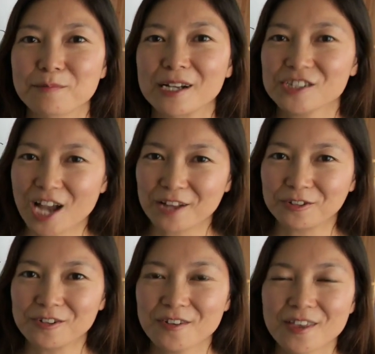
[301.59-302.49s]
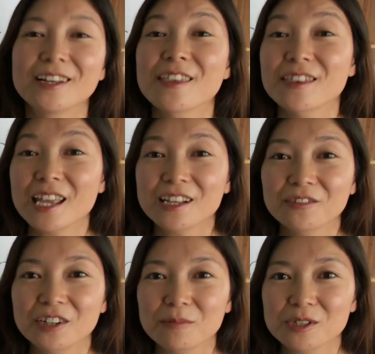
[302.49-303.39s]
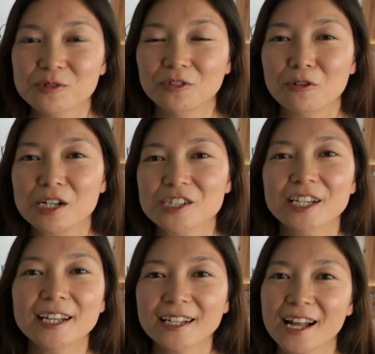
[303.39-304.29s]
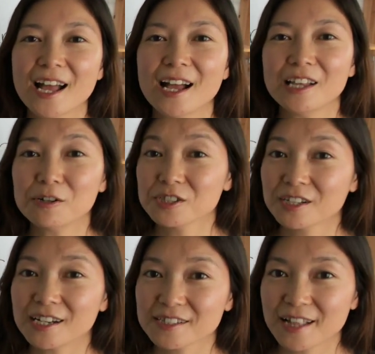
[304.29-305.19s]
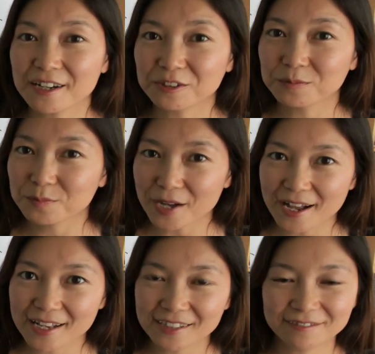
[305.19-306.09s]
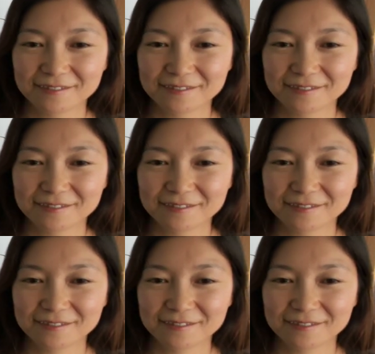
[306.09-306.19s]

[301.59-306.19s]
my channel. Thank you very much for watching and I'll see you guys later. Bye!